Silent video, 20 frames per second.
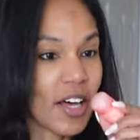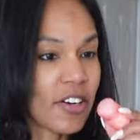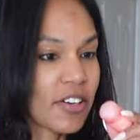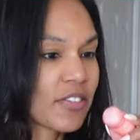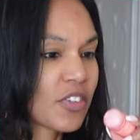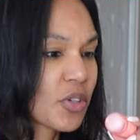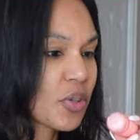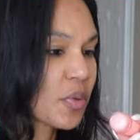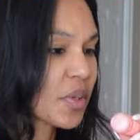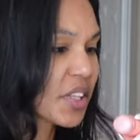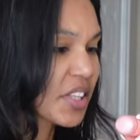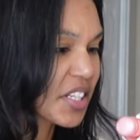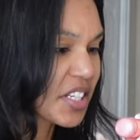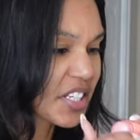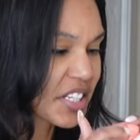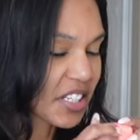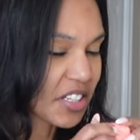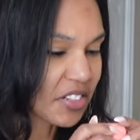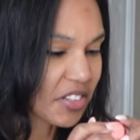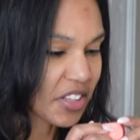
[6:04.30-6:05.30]
I don't even know what
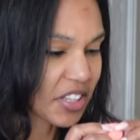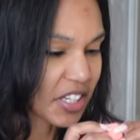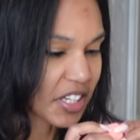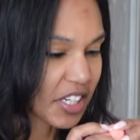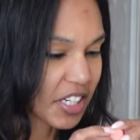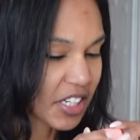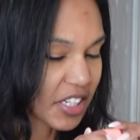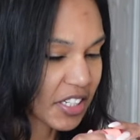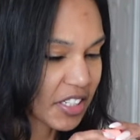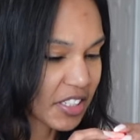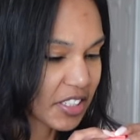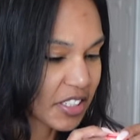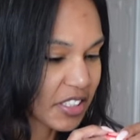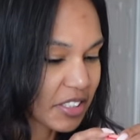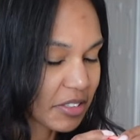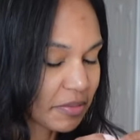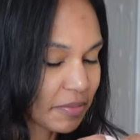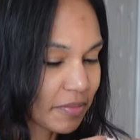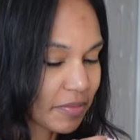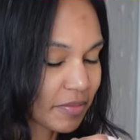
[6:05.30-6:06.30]
this little thingy
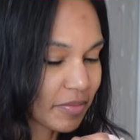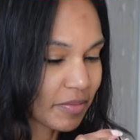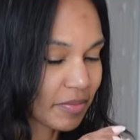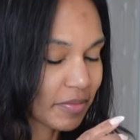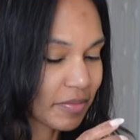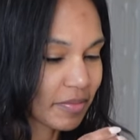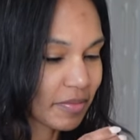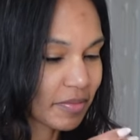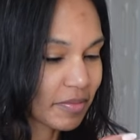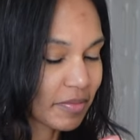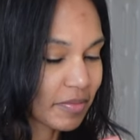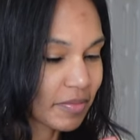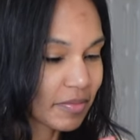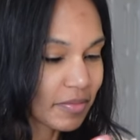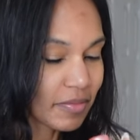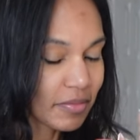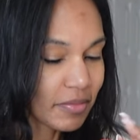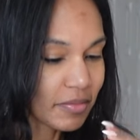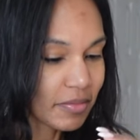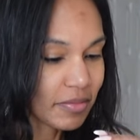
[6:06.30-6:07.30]
is.
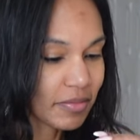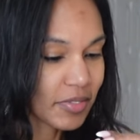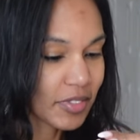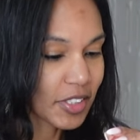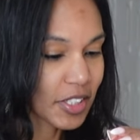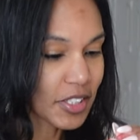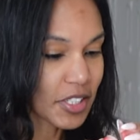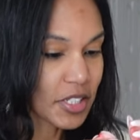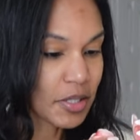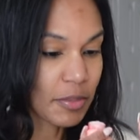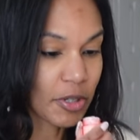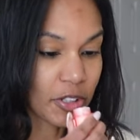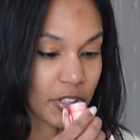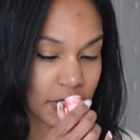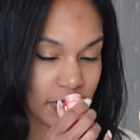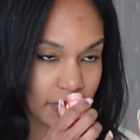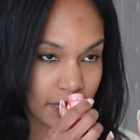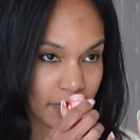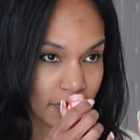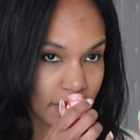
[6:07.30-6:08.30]
Does it smell
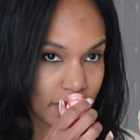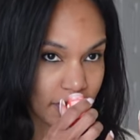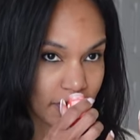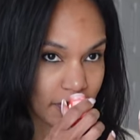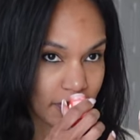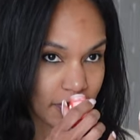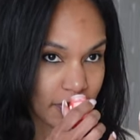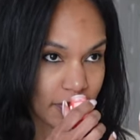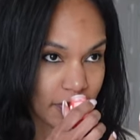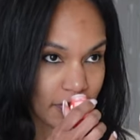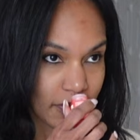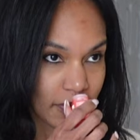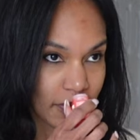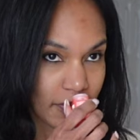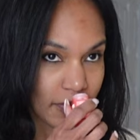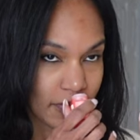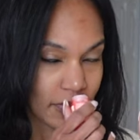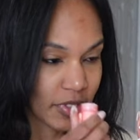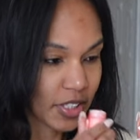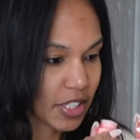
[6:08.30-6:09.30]
good?
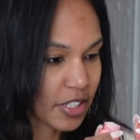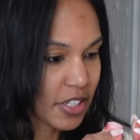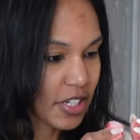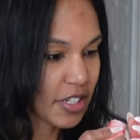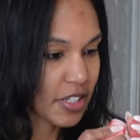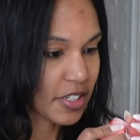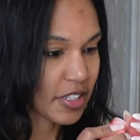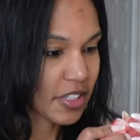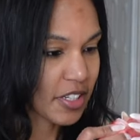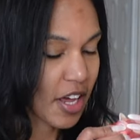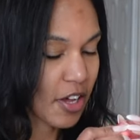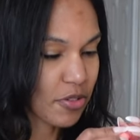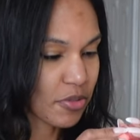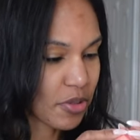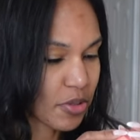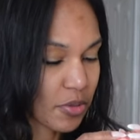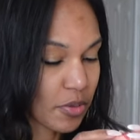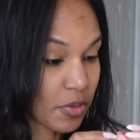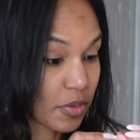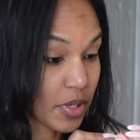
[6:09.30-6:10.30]
Yeah, it does. I don't
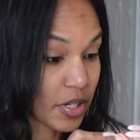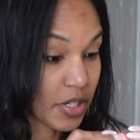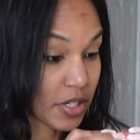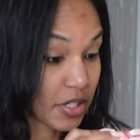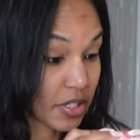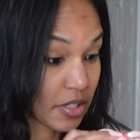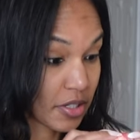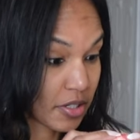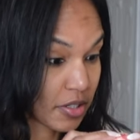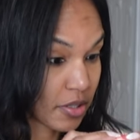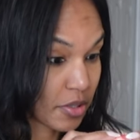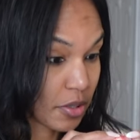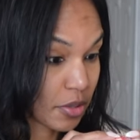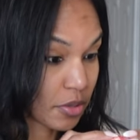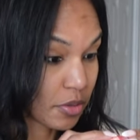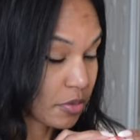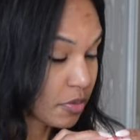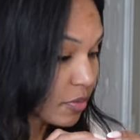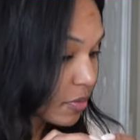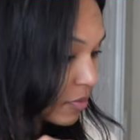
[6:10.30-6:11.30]
know what it is
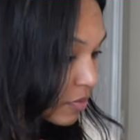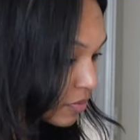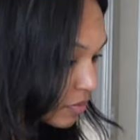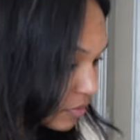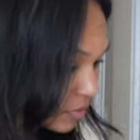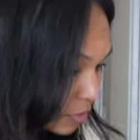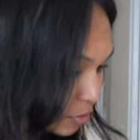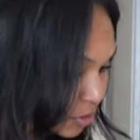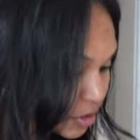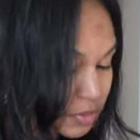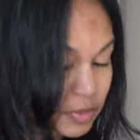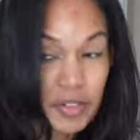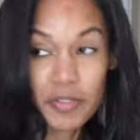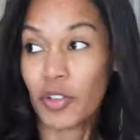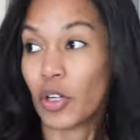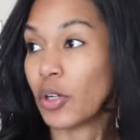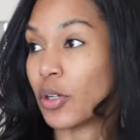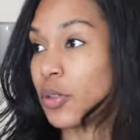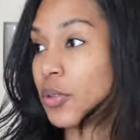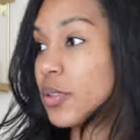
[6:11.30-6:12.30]
though. Here's my
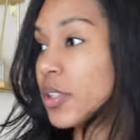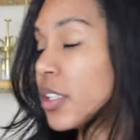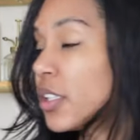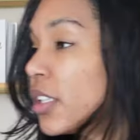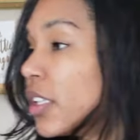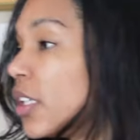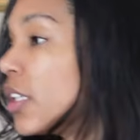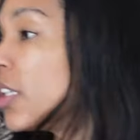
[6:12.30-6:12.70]
phone.